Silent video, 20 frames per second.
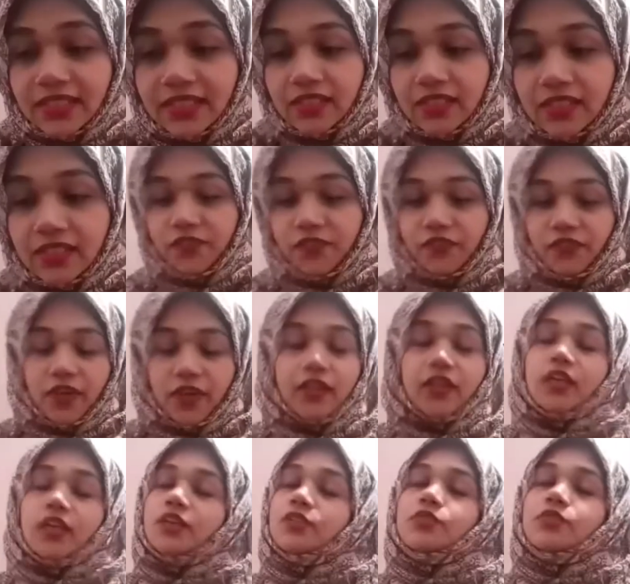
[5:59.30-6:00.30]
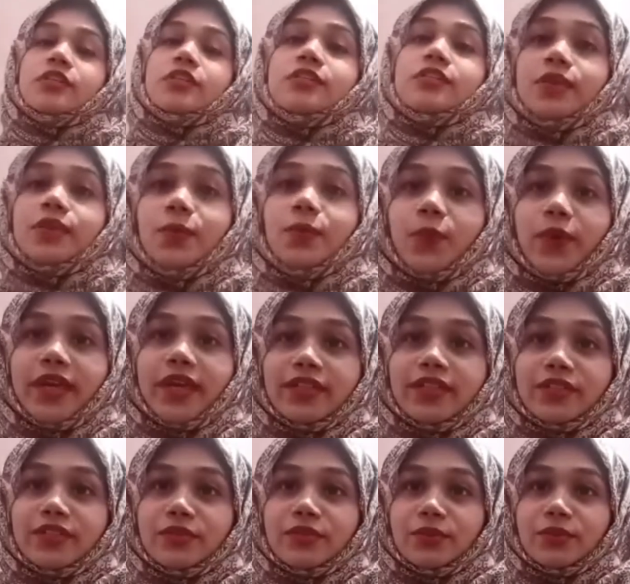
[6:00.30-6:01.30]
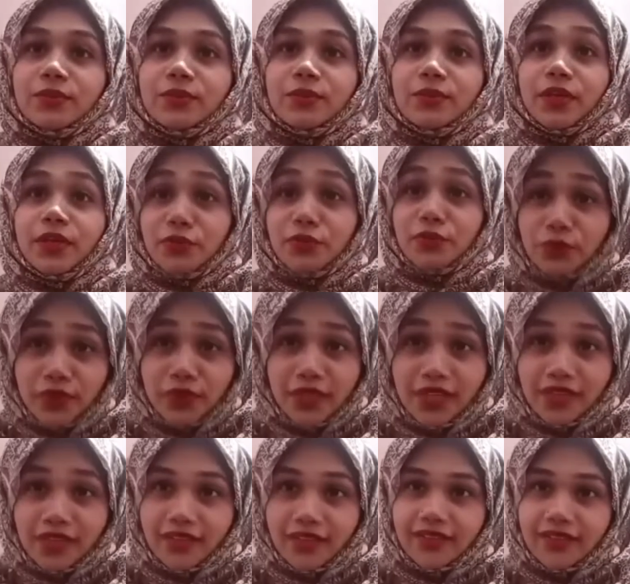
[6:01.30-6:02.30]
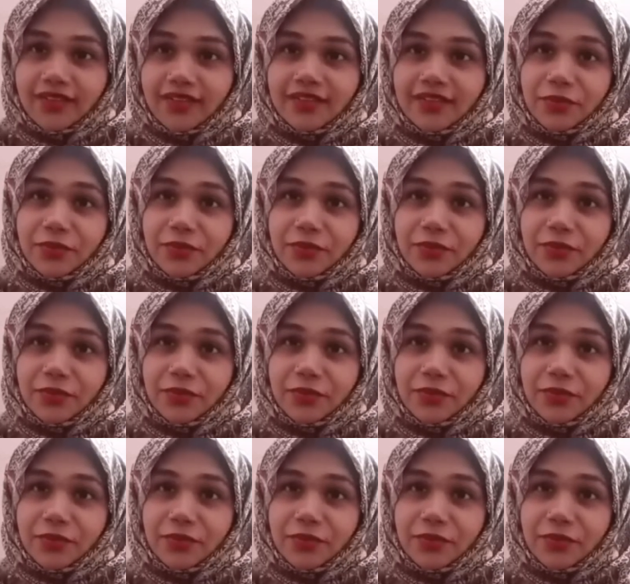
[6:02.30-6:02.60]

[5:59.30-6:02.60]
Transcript: a very interesting way to intrigue the